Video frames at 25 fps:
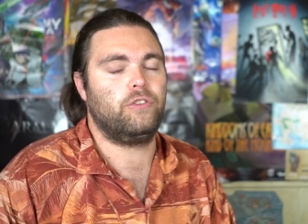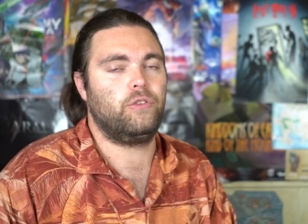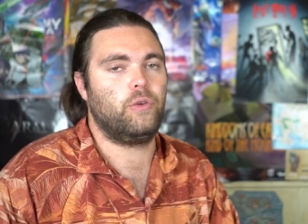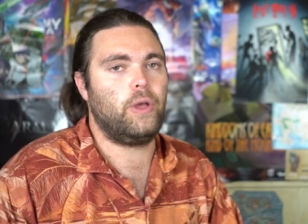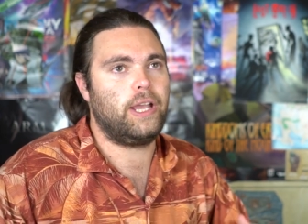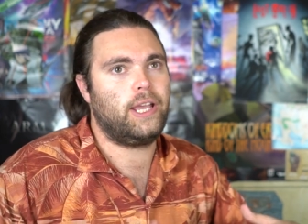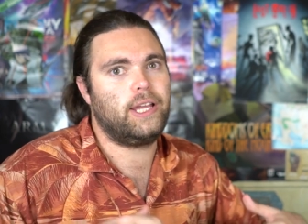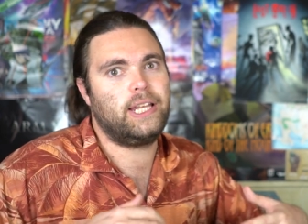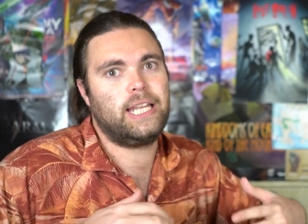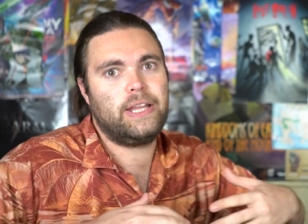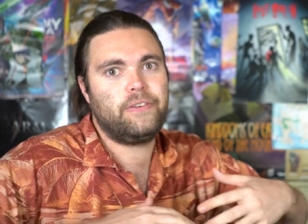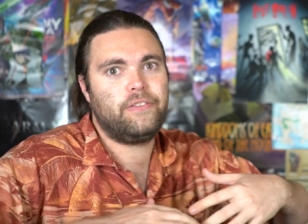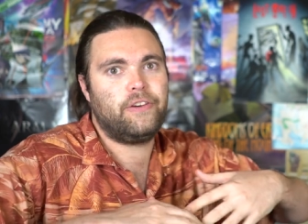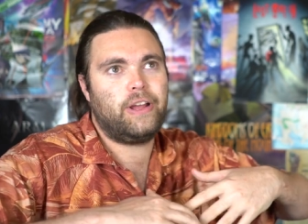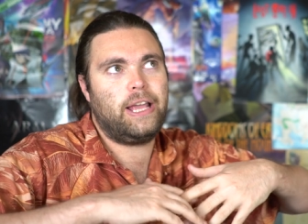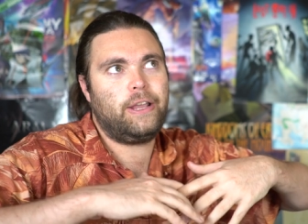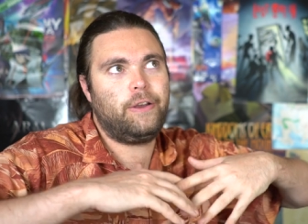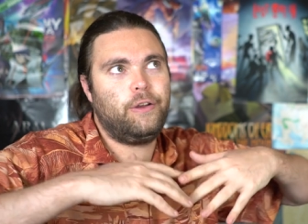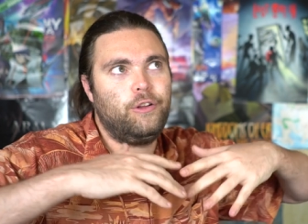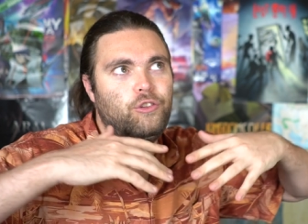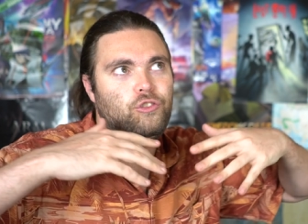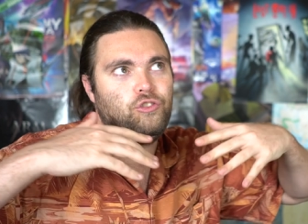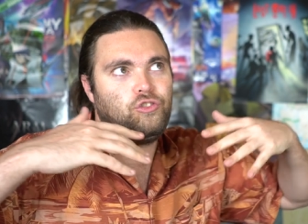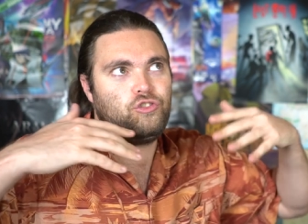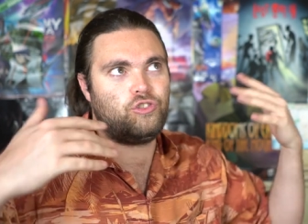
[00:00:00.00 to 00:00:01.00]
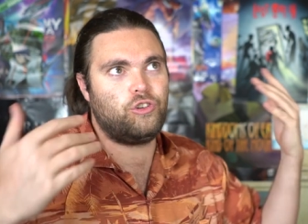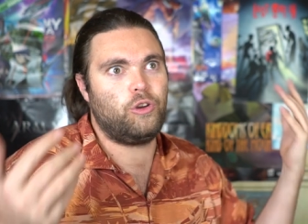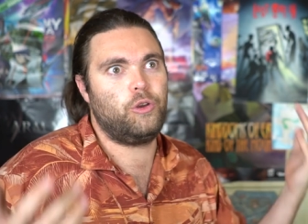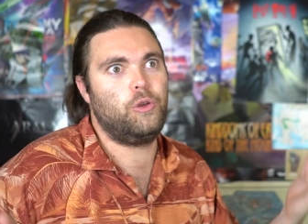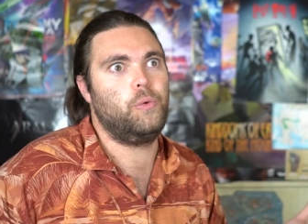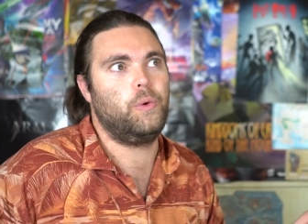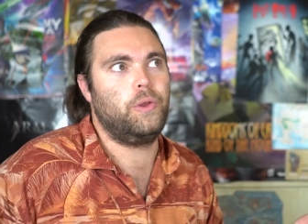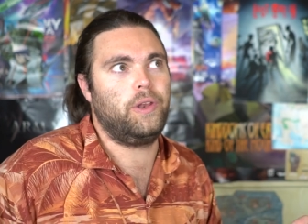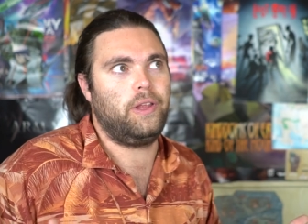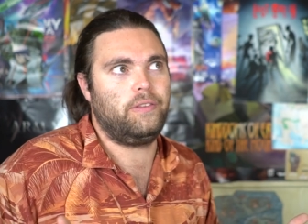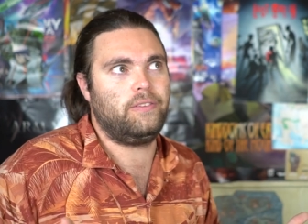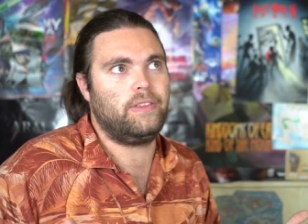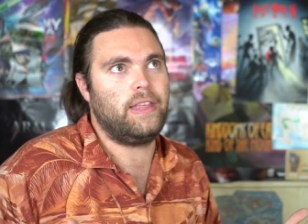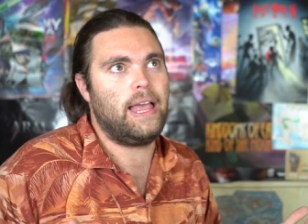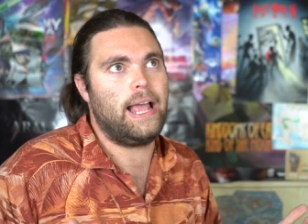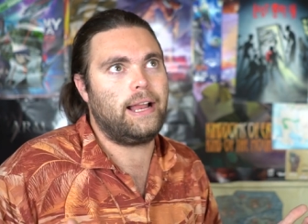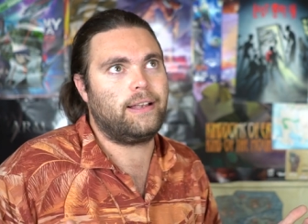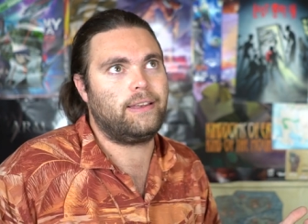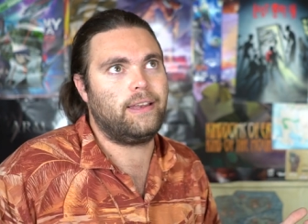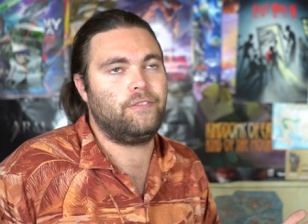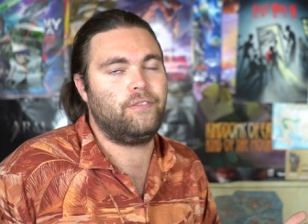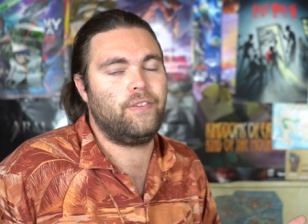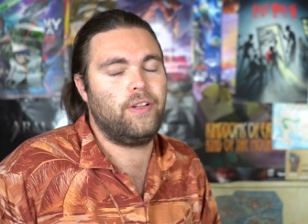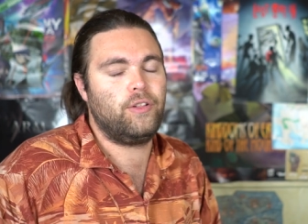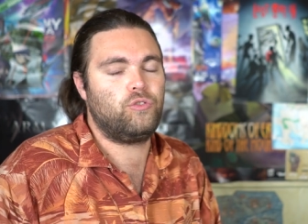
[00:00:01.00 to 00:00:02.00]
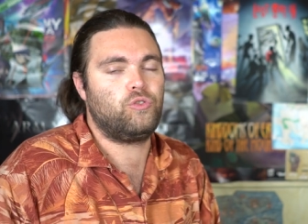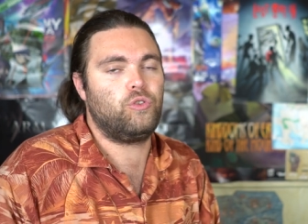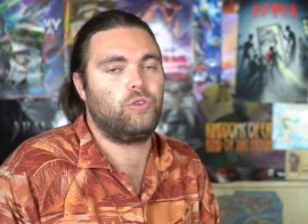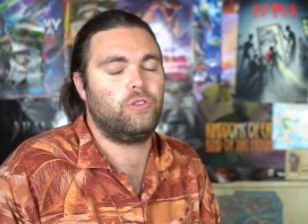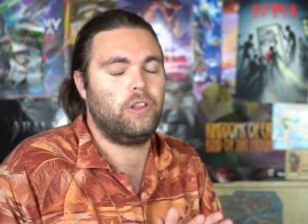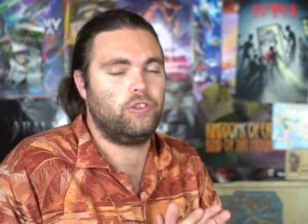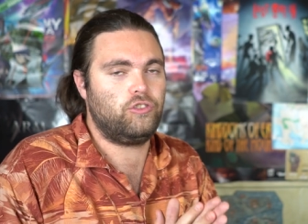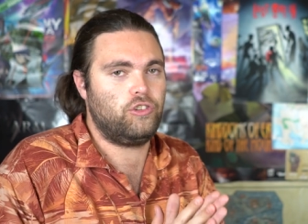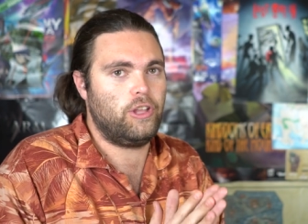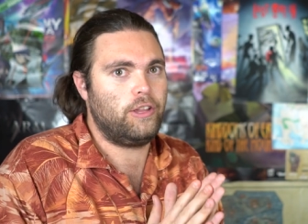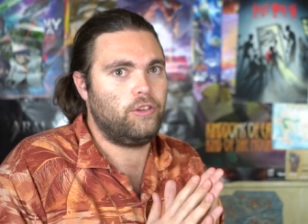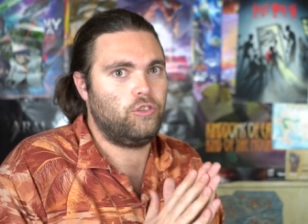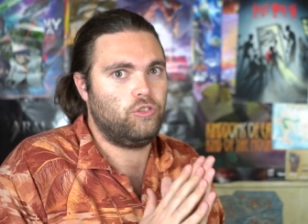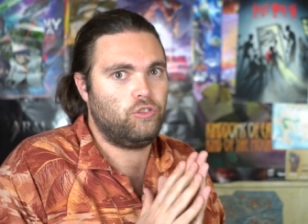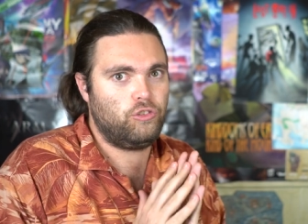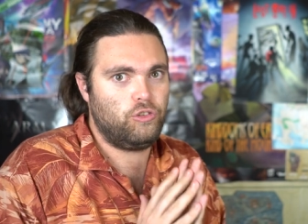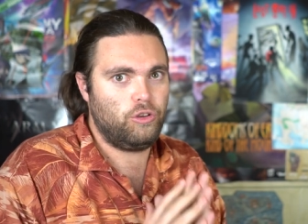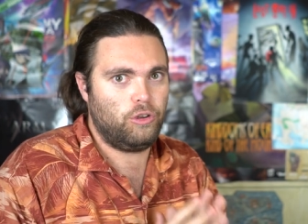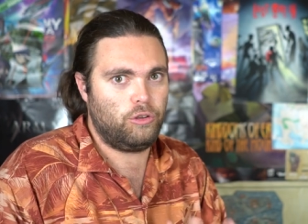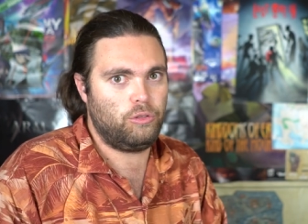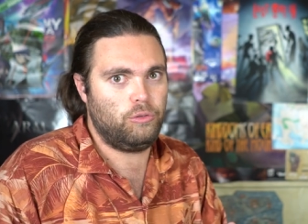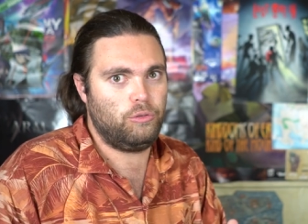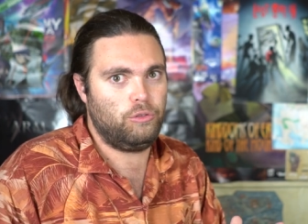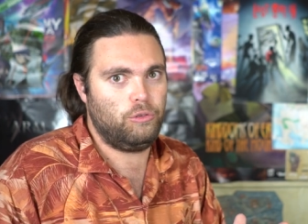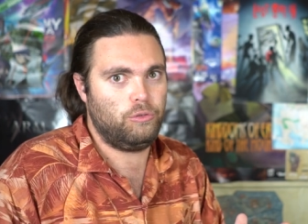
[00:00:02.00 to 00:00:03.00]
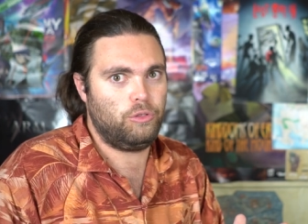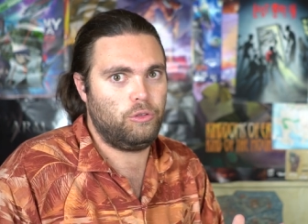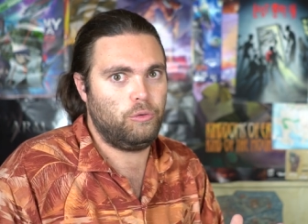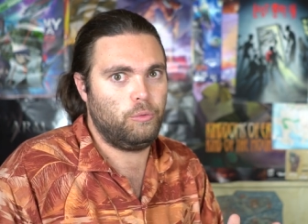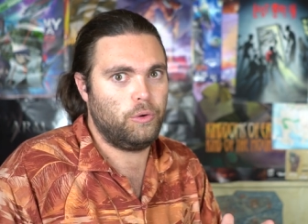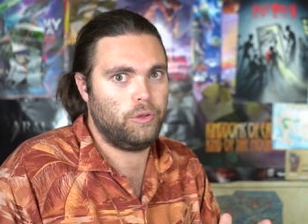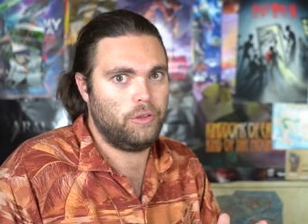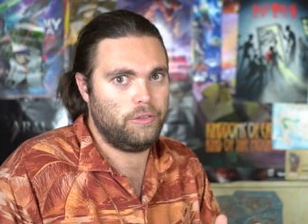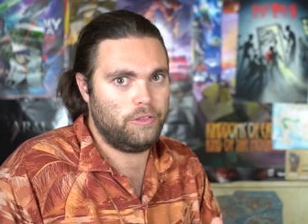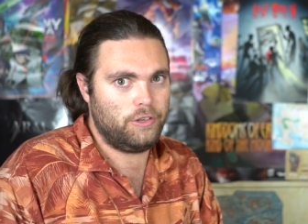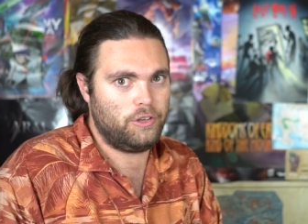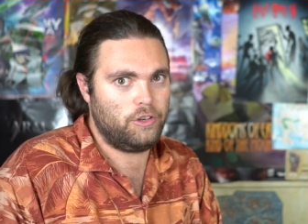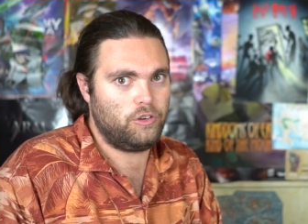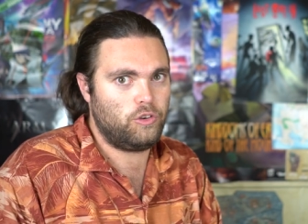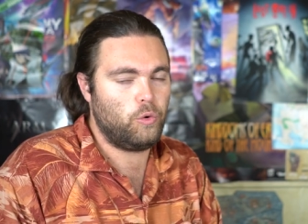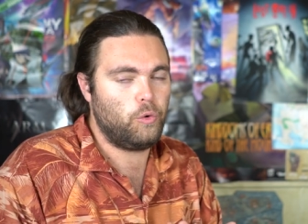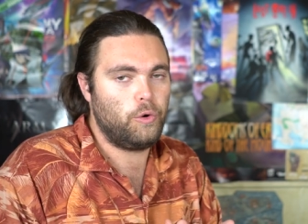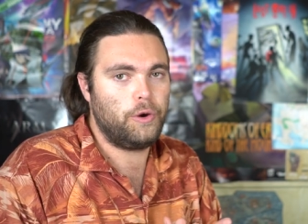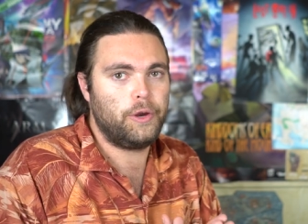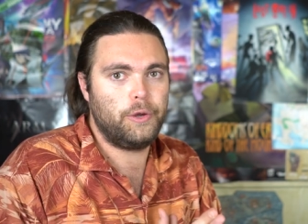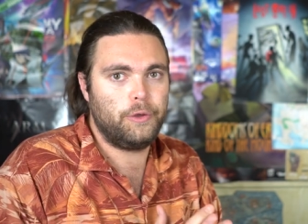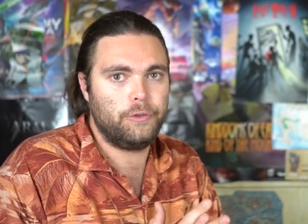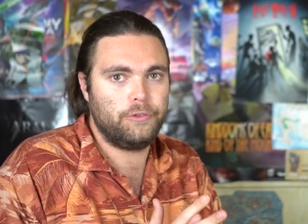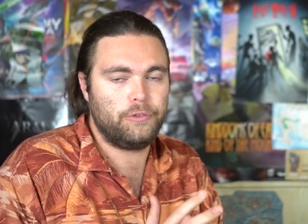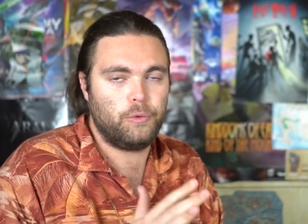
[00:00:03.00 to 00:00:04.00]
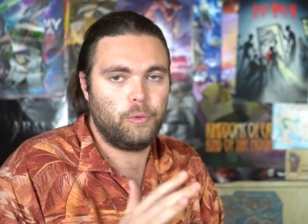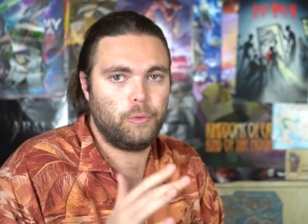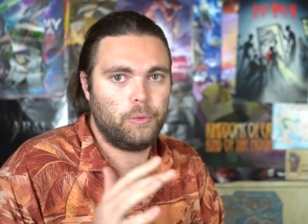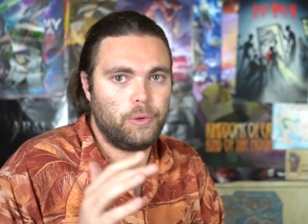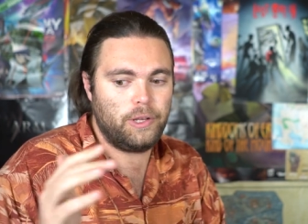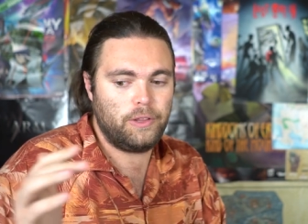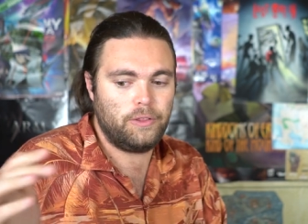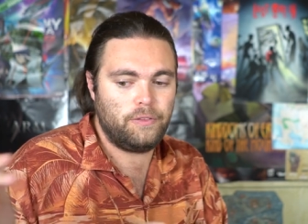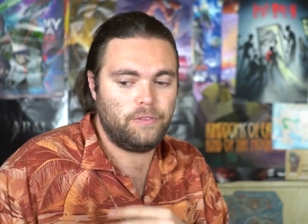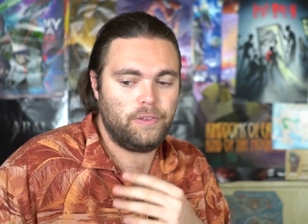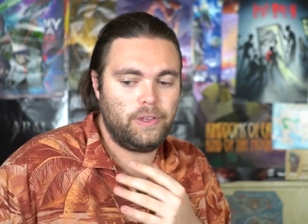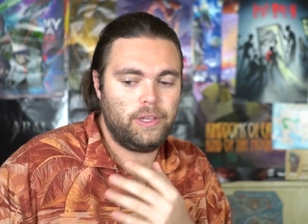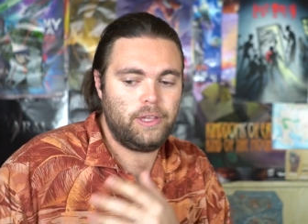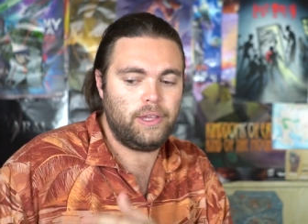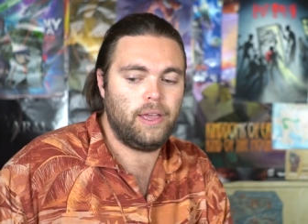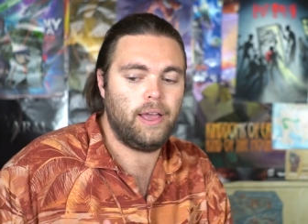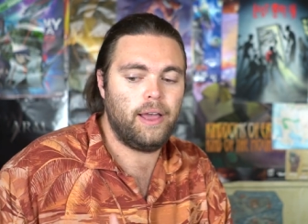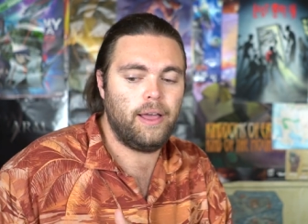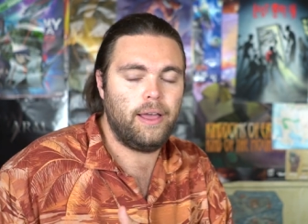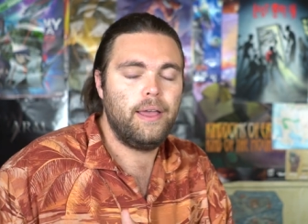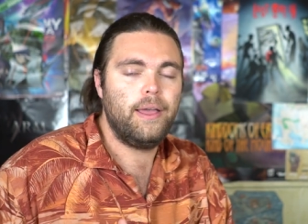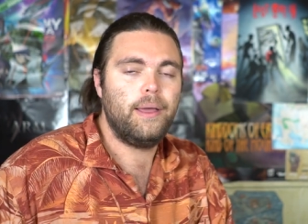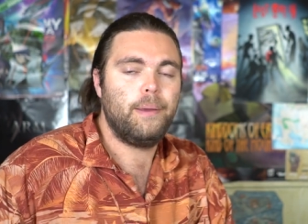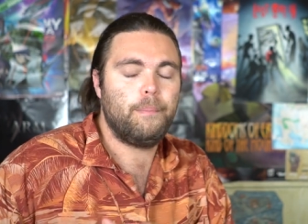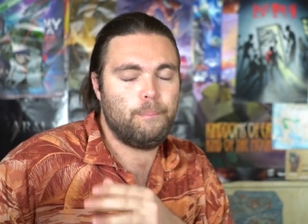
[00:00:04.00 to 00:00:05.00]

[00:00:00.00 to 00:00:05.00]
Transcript: So I could never I couldn't show you an exact adventure unless I just took you through, through one of the tutorials or one of the uh,